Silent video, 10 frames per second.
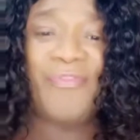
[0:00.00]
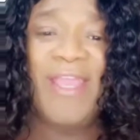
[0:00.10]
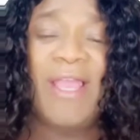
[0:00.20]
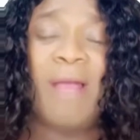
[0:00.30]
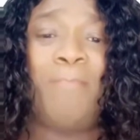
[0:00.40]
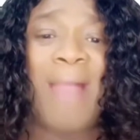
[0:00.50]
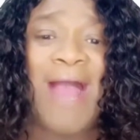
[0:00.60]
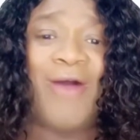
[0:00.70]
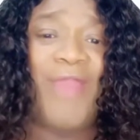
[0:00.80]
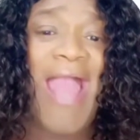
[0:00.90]

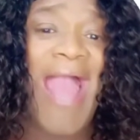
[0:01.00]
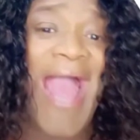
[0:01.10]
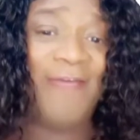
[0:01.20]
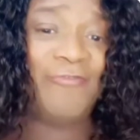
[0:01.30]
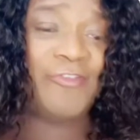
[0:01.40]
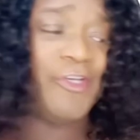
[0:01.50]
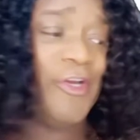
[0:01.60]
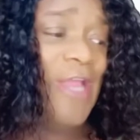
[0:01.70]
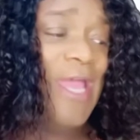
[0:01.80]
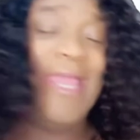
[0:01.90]
about after
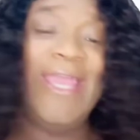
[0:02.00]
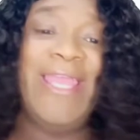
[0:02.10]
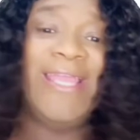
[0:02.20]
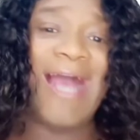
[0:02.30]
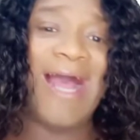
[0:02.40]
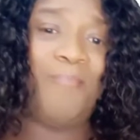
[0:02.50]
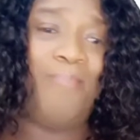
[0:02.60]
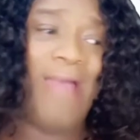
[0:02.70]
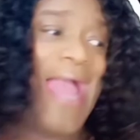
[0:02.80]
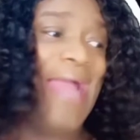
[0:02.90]
he got
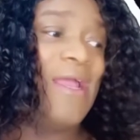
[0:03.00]
back